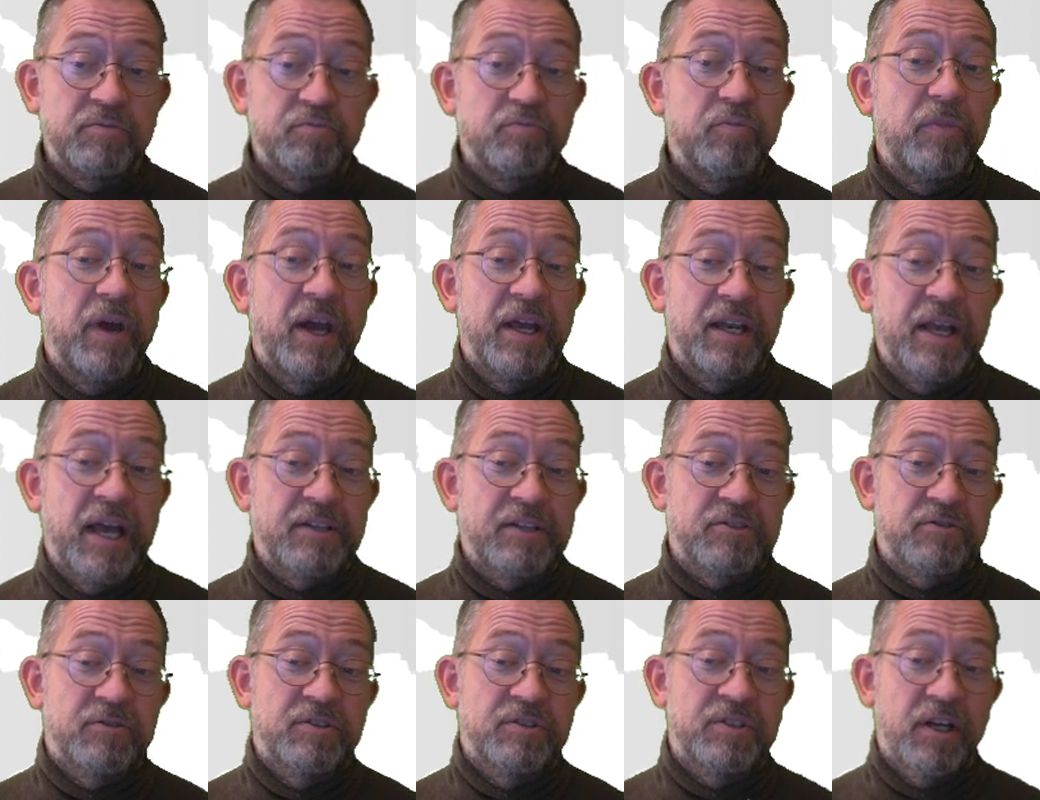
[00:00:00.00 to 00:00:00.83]
where it
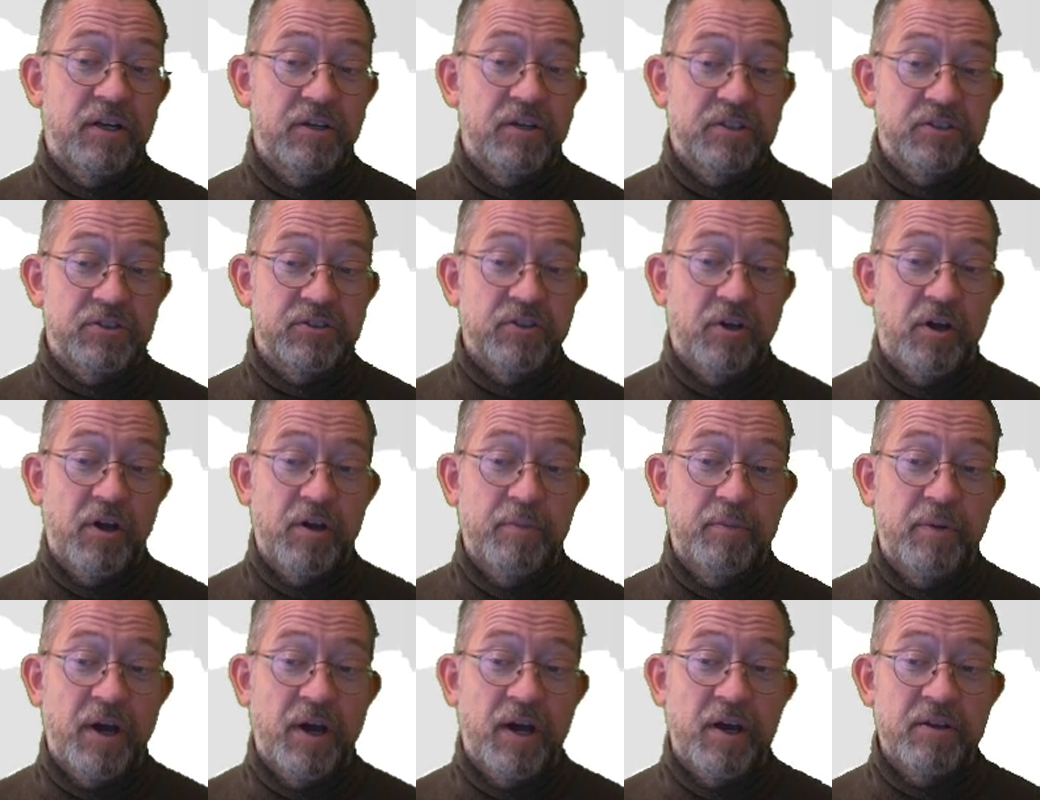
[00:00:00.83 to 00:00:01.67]
has to tell its story
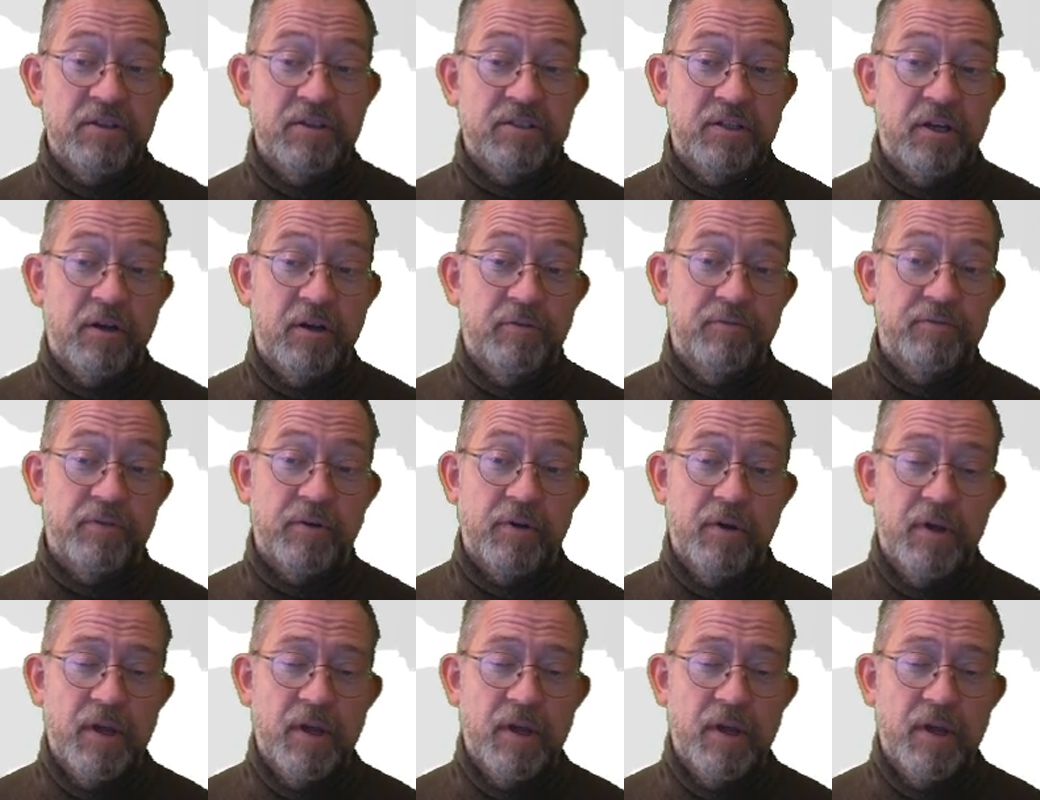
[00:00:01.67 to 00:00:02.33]
by itself?